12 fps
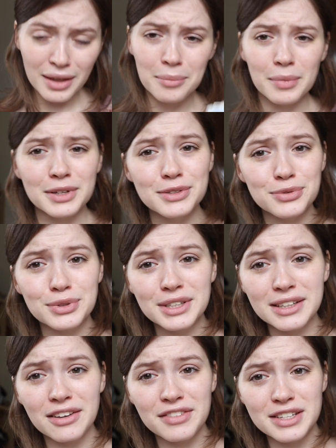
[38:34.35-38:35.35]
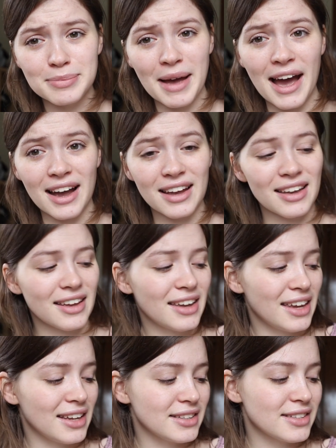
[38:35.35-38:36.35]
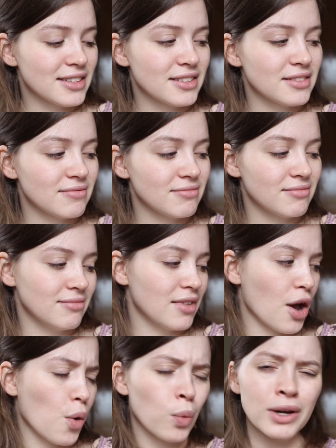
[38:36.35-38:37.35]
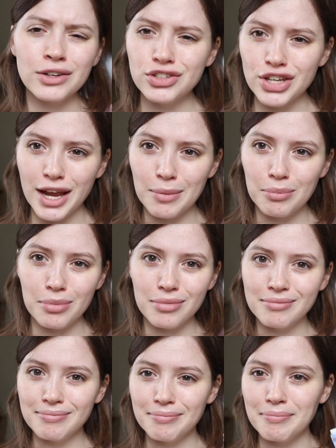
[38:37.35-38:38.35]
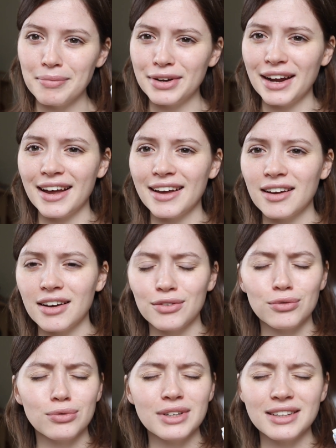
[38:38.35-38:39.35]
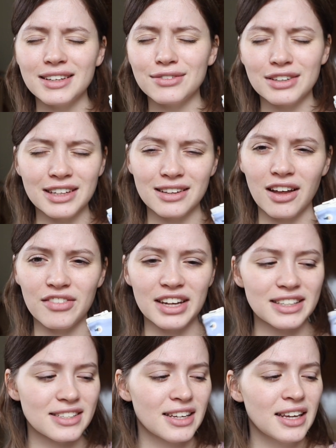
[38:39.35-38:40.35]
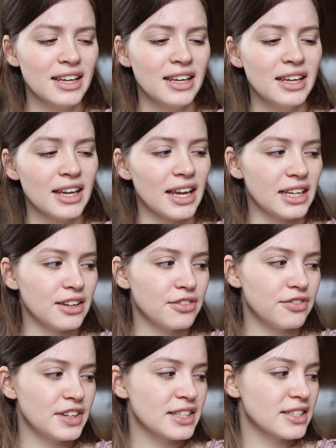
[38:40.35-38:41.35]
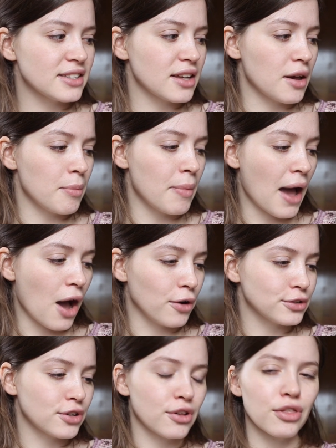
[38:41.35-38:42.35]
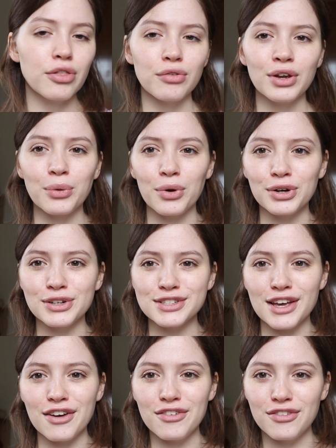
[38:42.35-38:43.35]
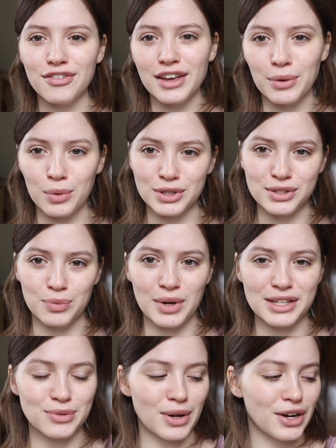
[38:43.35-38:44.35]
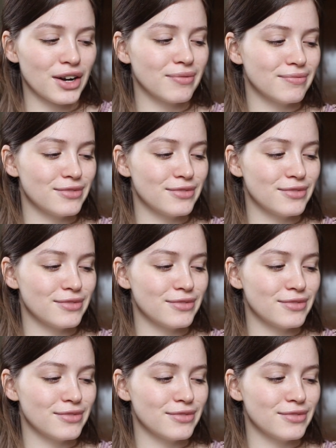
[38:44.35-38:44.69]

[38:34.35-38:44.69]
But I just really love this bag. It's a weird shape, but I really, really love it. And it fits about 3/4 of a worsted weight sweater.